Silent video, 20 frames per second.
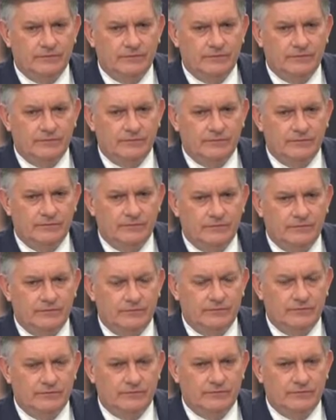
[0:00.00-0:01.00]

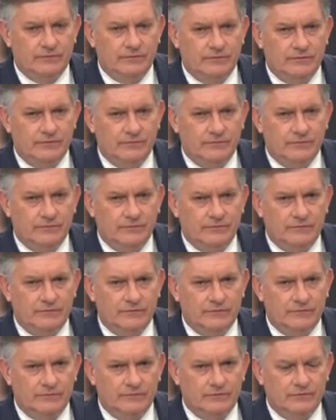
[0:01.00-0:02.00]

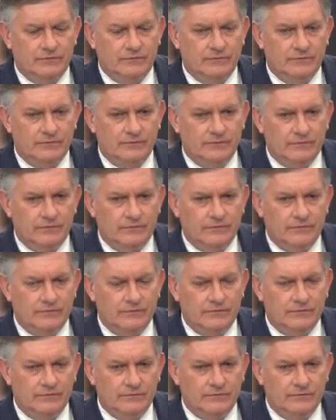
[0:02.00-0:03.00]

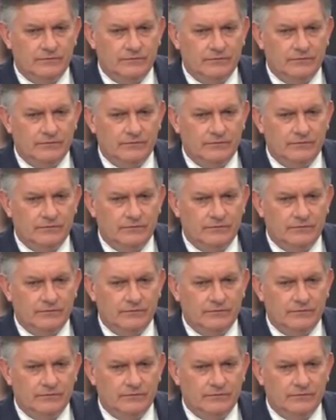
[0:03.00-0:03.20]
[no speech]